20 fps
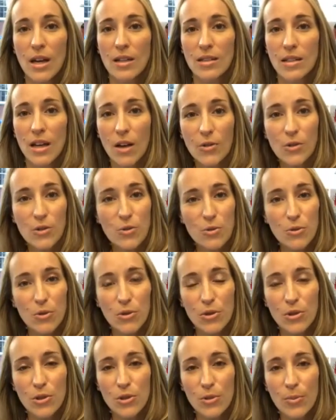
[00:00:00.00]
tell the truth
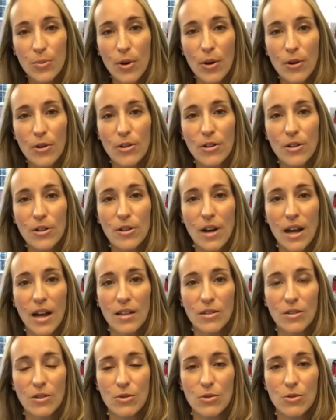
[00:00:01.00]
to your partner
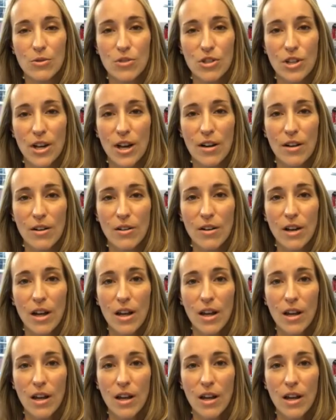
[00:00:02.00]
and to share